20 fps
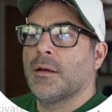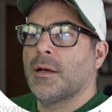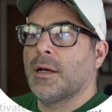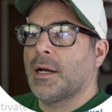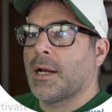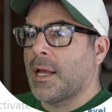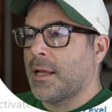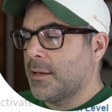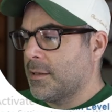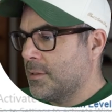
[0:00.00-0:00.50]

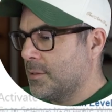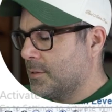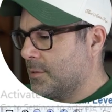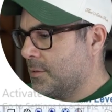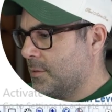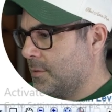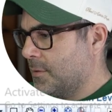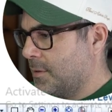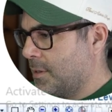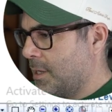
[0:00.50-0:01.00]
Okay.
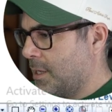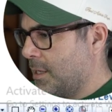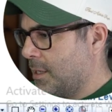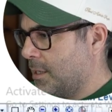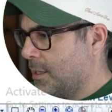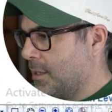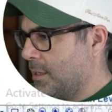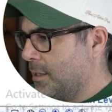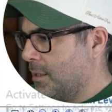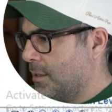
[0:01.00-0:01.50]
So
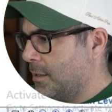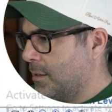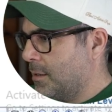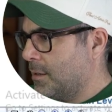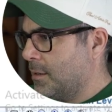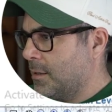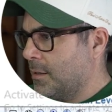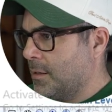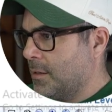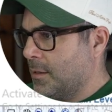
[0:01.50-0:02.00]
then
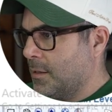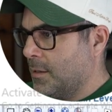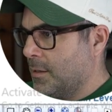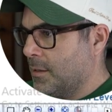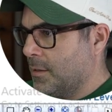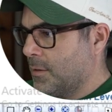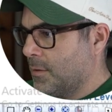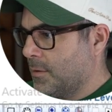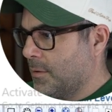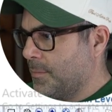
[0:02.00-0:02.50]

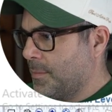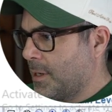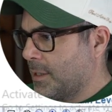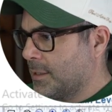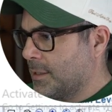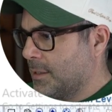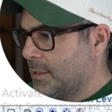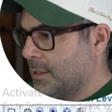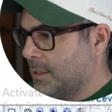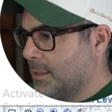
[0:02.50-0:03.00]
going back
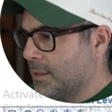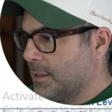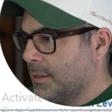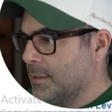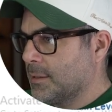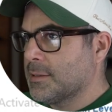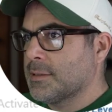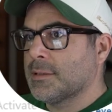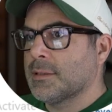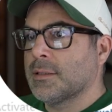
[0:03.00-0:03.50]
to
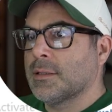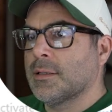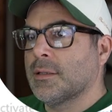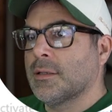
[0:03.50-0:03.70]
this.